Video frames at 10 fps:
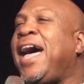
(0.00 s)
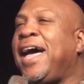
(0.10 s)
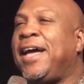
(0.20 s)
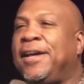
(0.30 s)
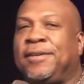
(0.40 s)

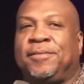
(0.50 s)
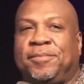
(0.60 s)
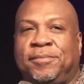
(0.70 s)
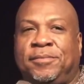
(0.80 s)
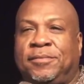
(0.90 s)
I want
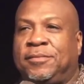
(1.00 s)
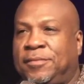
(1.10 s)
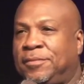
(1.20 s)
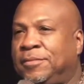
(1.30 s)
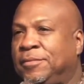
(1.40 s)
you to pick
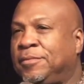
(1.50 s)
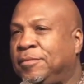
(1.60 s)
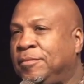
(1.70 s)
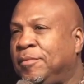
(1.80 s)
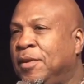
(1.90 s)
up the phone
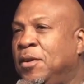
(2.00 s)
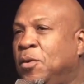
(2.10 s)
and call